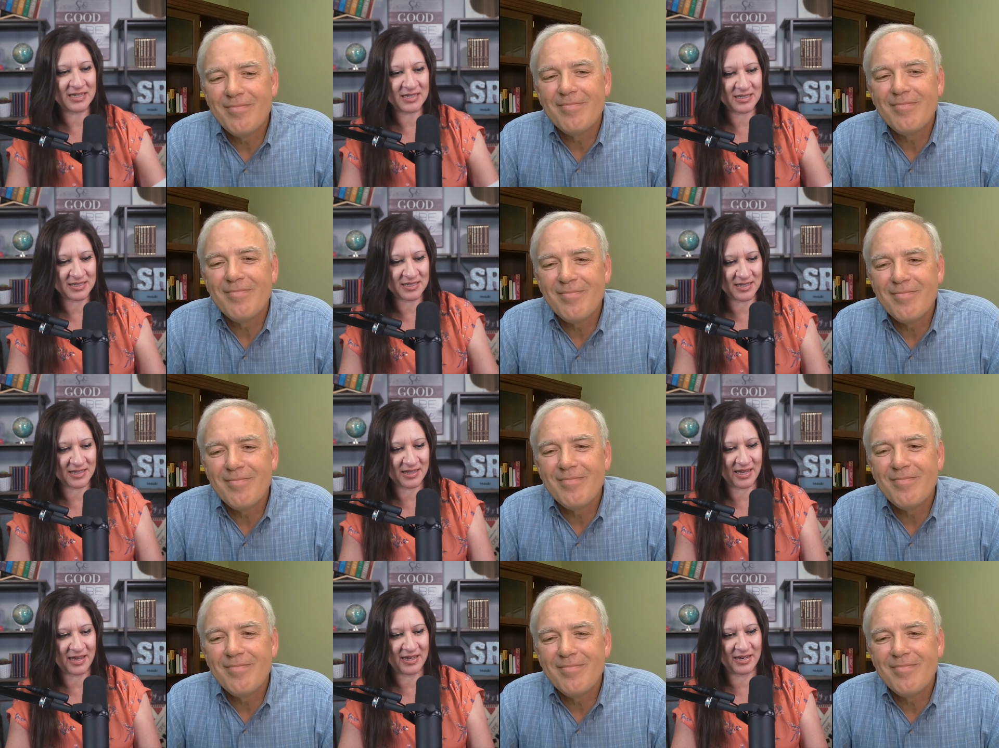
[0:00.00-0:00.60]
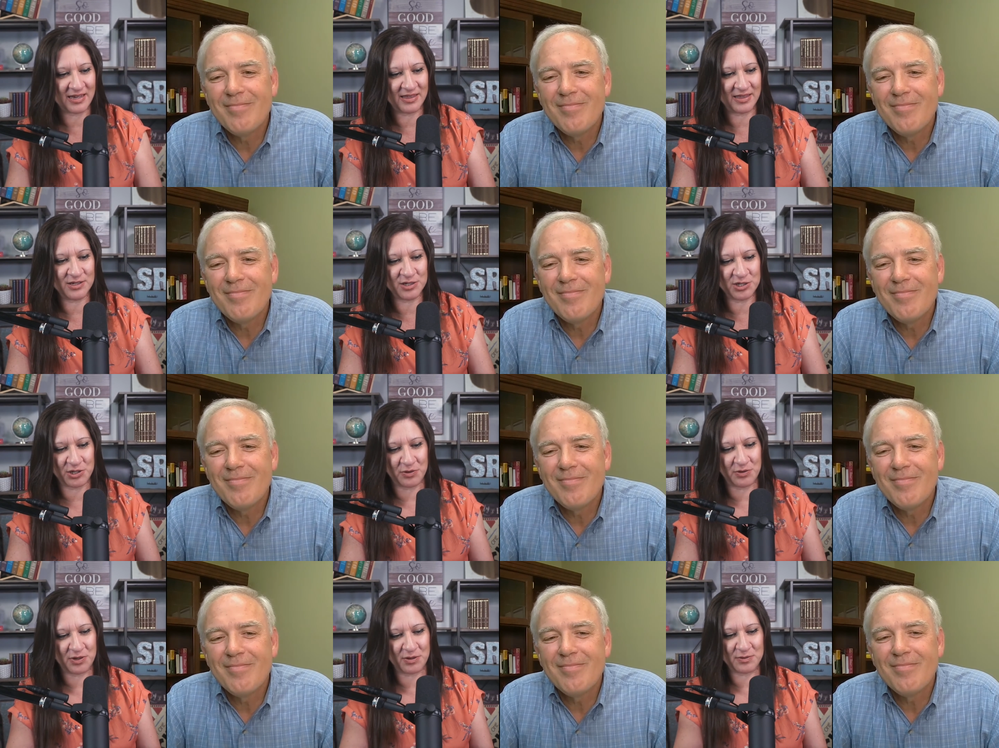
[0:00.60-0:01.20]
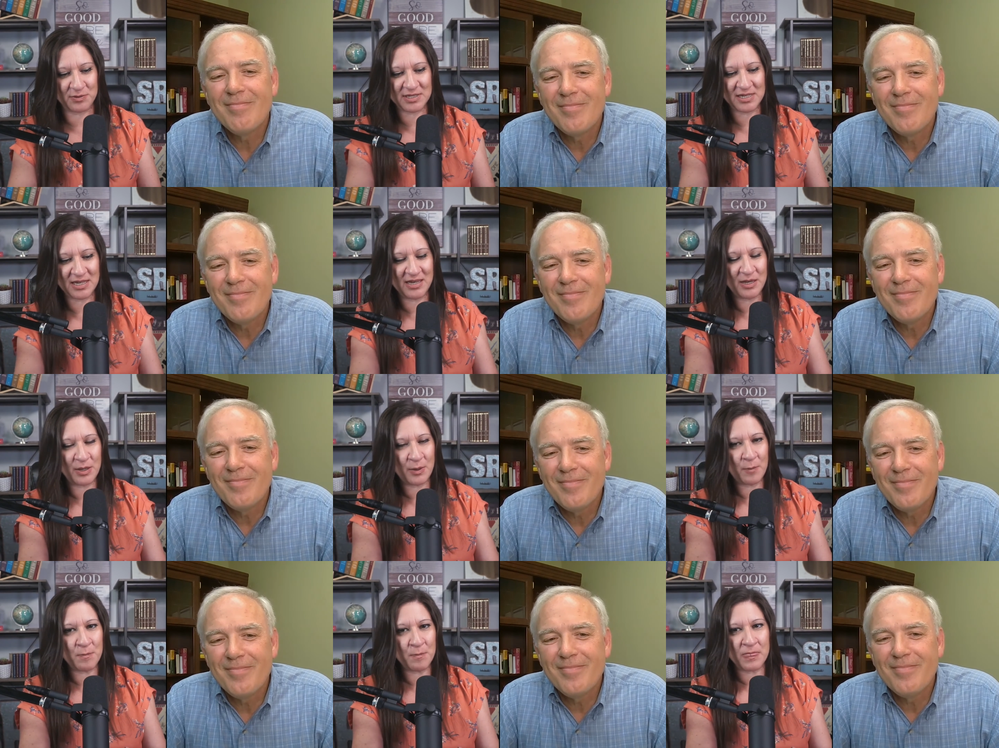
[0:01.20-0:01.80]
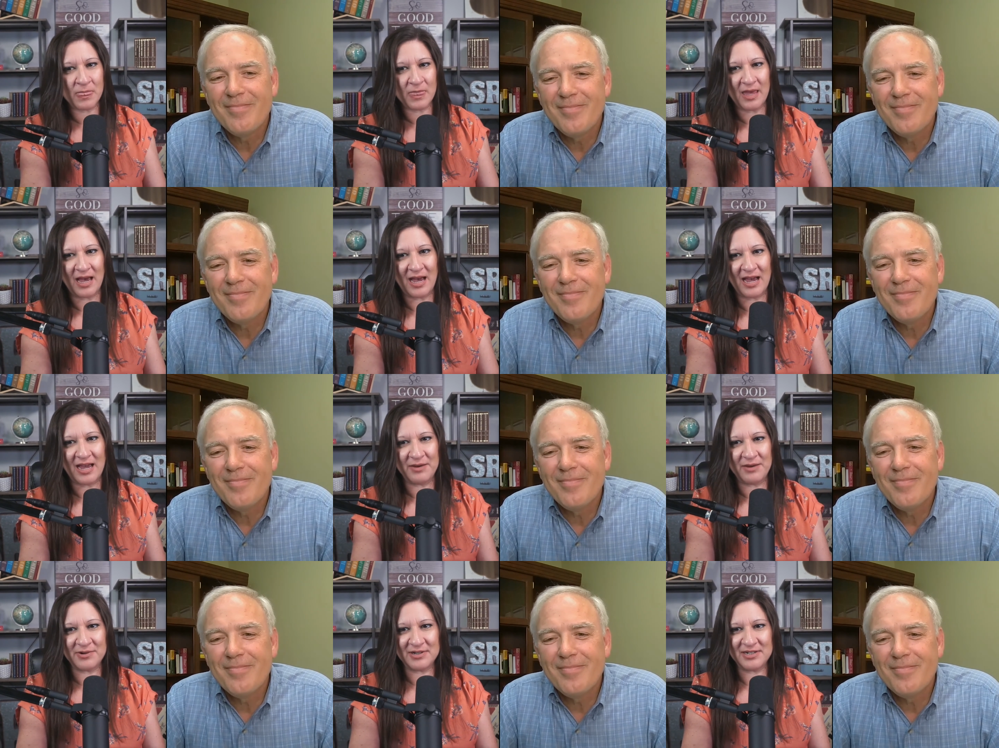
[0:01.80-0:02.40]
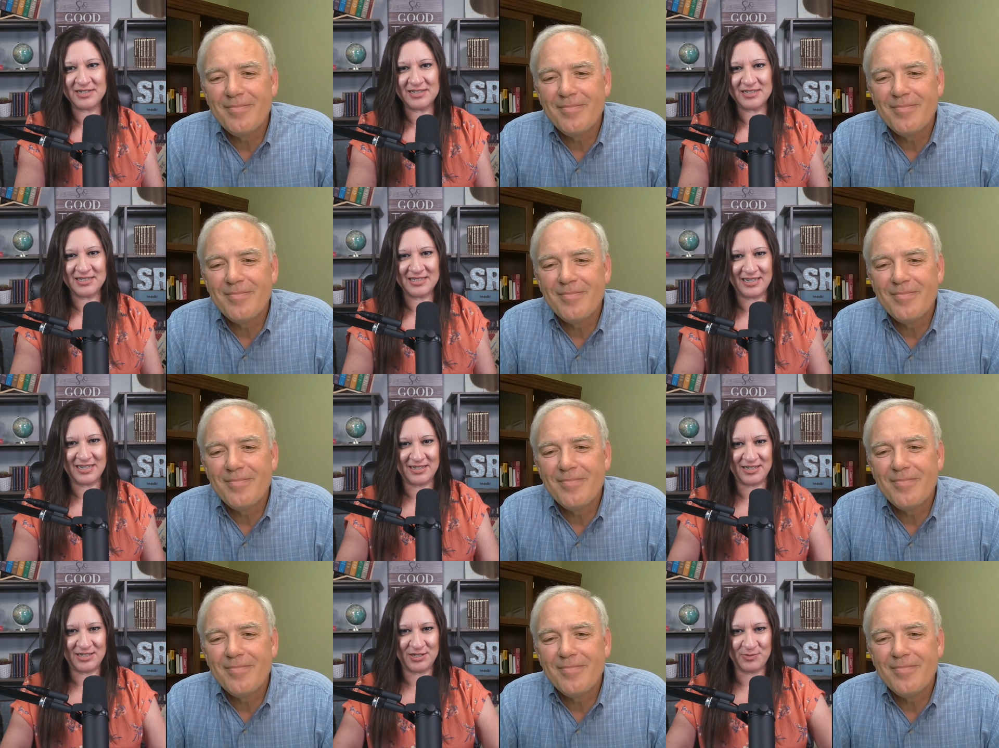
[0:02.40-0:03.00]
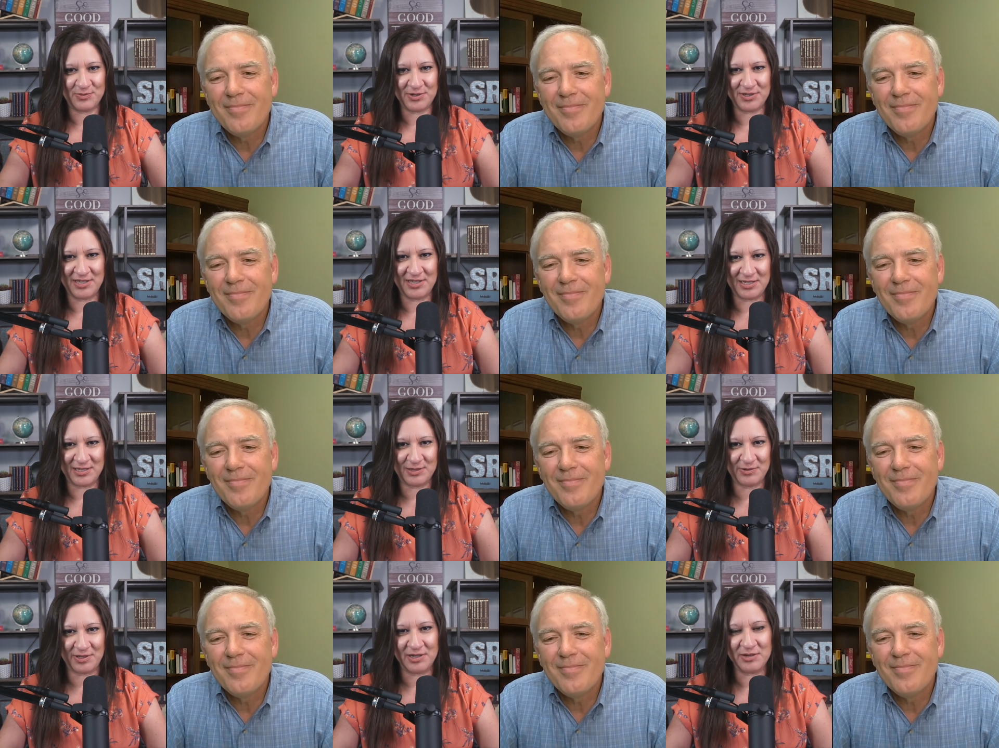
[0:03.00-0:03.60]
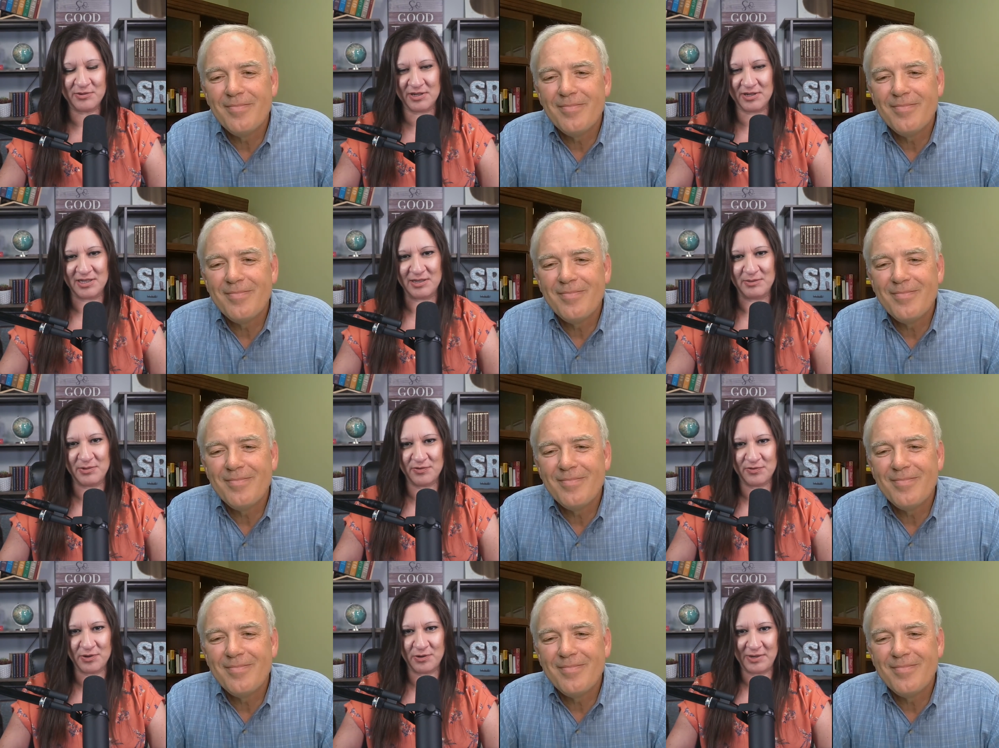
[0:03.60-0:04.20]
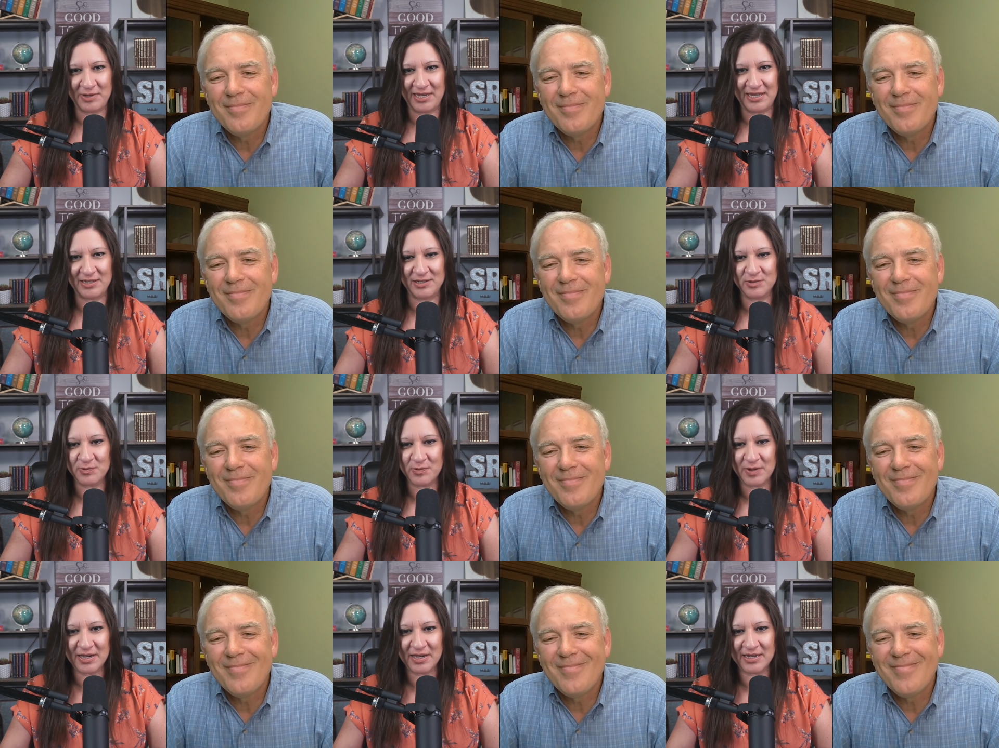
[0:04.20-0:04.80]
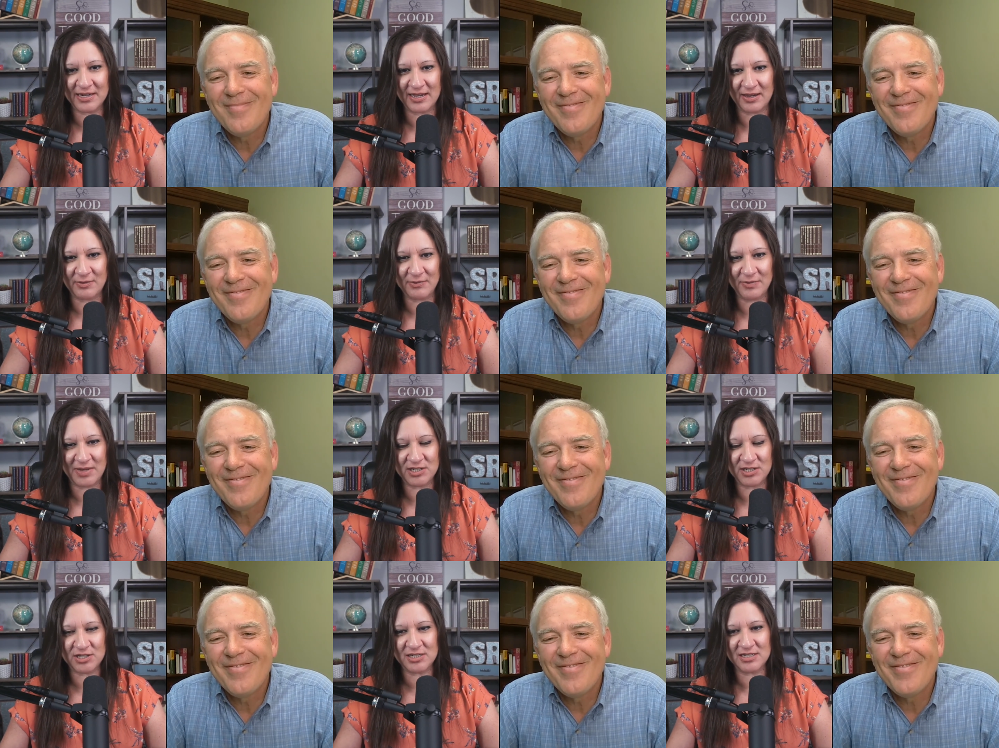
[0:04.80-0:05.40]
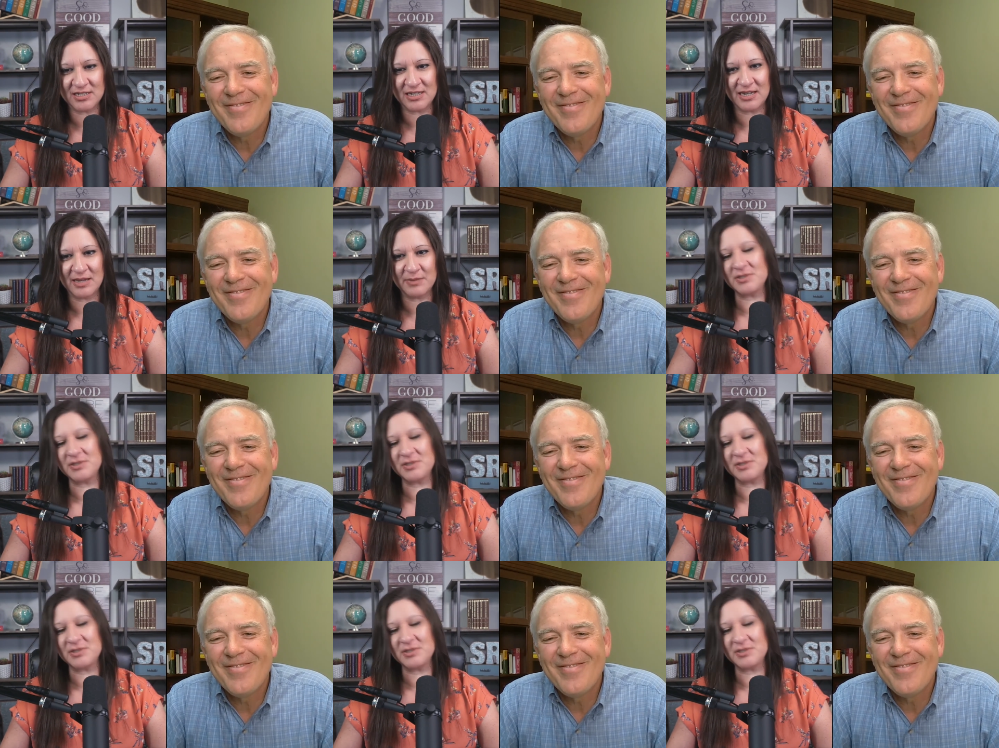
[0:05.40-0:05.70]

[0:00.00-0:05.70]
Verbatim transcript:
Speaker 1: links to that in the show notes. I wanted to say two more things really quickly before we end. One, I mentioned in